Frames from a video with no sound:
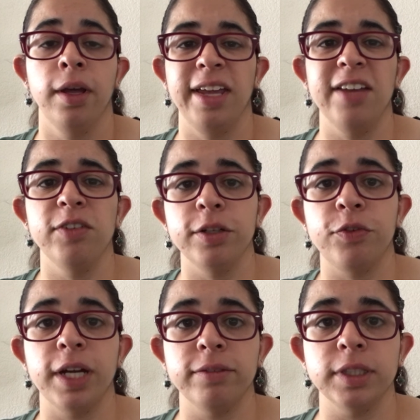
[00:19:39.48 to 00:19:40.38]
Even if
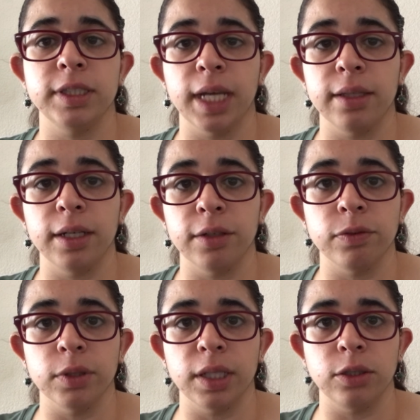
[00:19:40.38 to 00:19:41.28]
you have to stand there
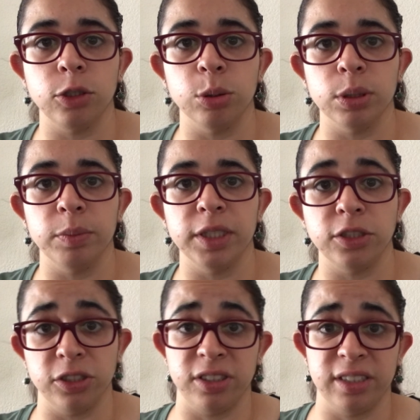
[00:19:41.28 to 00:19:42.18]
for like 2 or 3 minutes
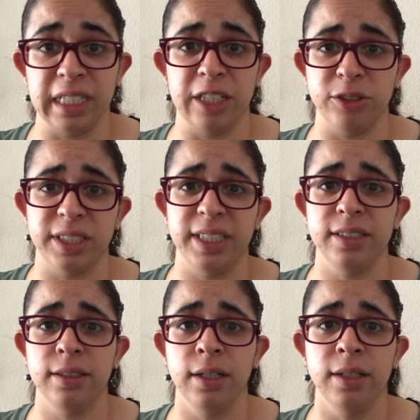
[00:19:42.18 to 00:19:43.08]
just to see how you
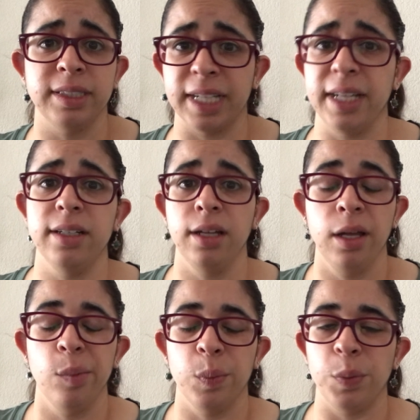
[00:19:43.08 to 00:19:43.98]
say it,
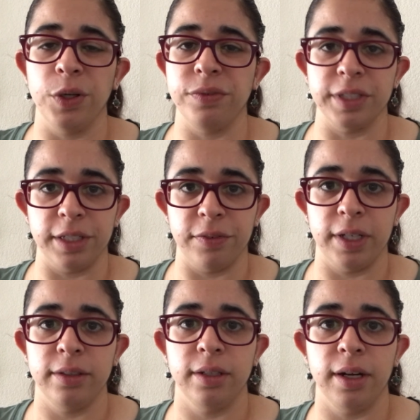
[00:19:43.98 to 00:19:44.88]
perfectly
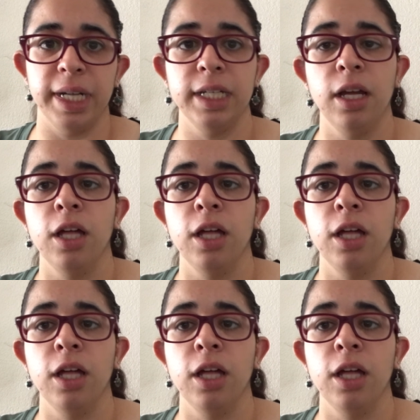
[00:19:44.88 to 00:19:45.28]
fine. All right.